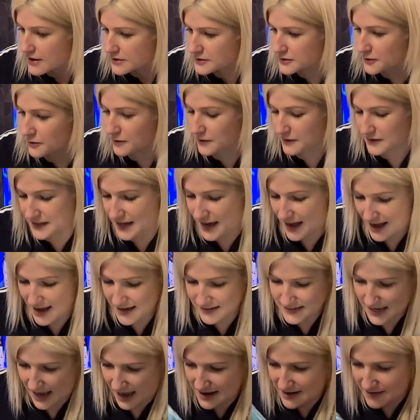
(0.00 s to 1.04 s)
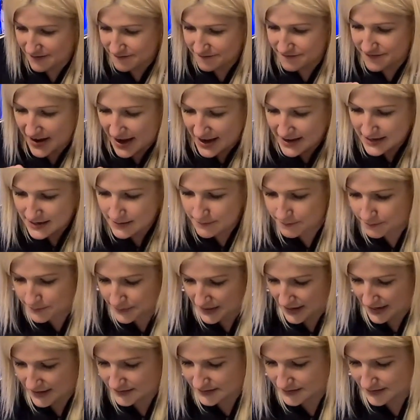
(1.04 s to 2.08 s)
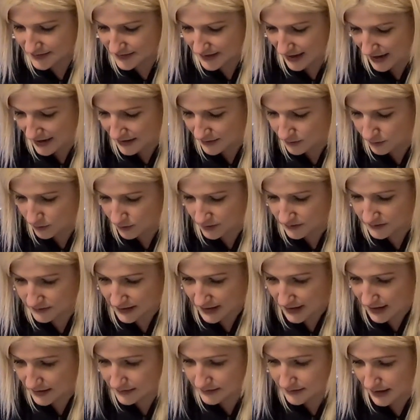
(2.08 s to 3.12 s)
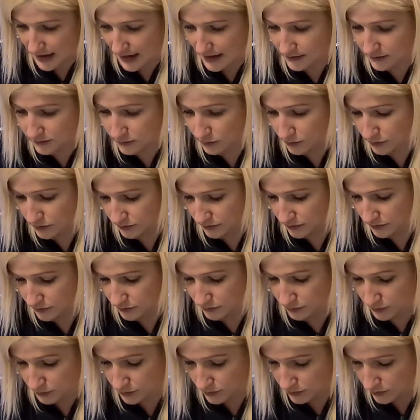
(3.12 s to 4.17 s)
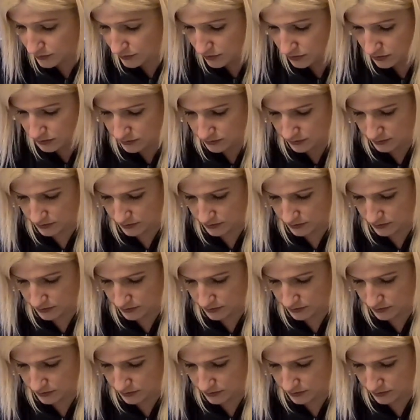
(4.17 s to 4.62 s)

So yes, I am very impressed that I got that. I don't know.